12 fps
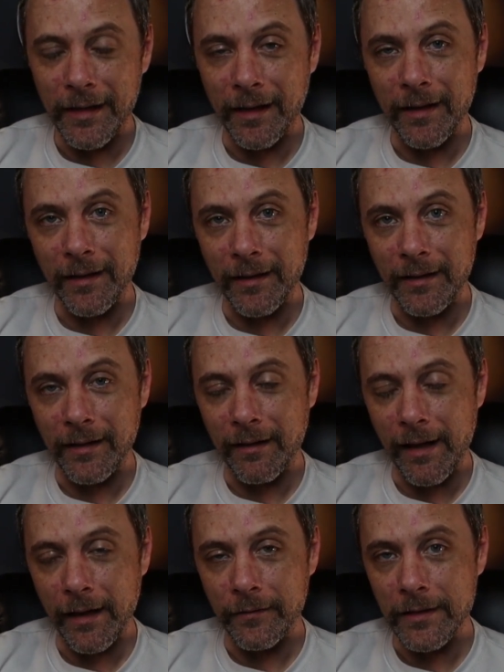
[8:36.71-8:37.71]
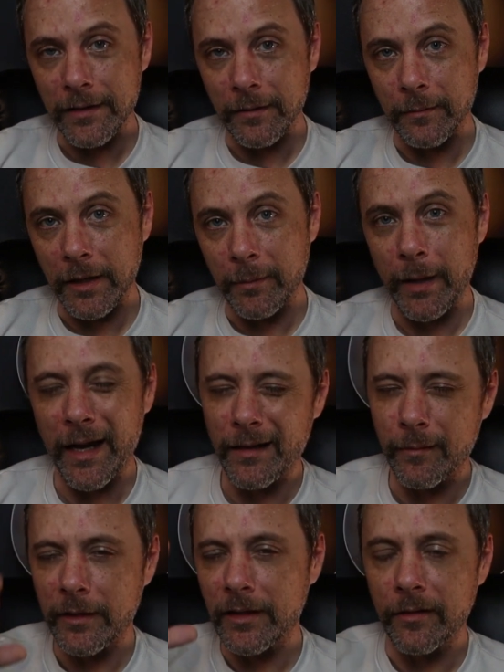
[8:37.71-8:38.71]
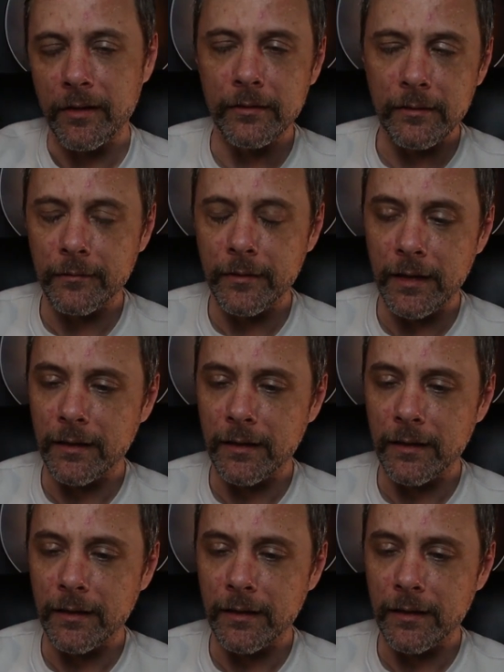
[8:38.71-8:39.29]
and I'll have some companion material,